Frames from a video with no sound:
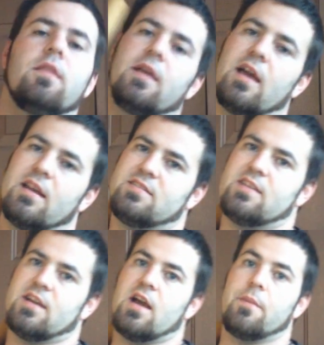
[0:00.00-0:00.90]
they kind of see
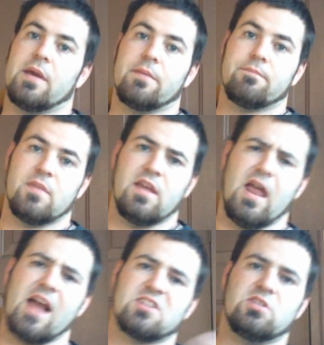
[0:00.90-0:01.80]
it coming. And it
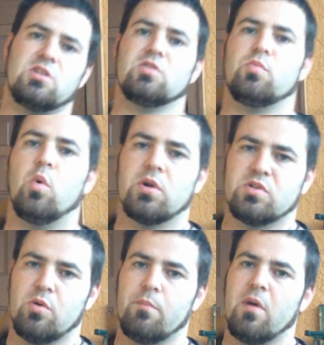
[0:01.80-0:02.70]
actually turns more
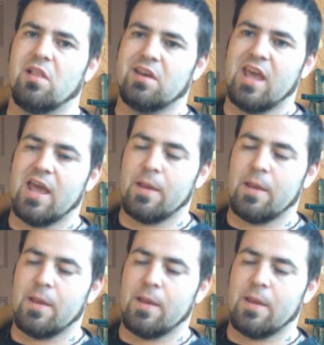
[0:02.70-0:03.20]
into a Molinet.